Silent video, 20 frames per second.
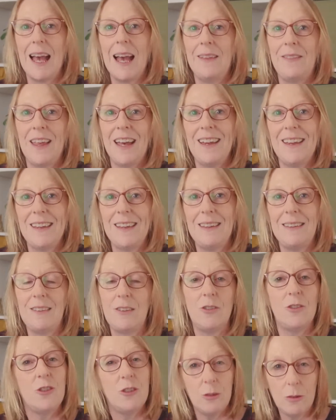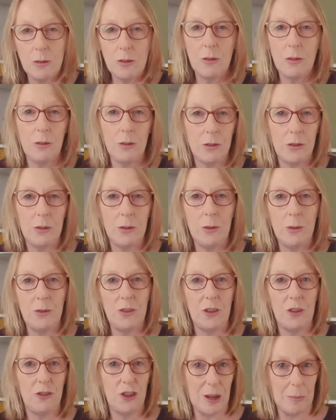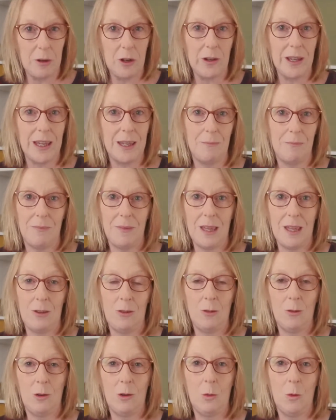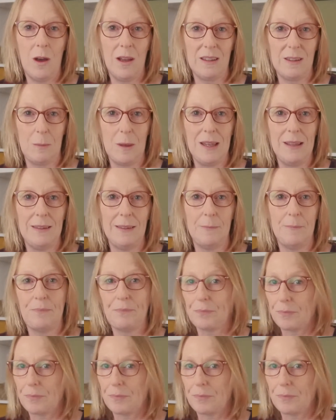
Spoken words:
and that is, do you use Gemini in your workspace?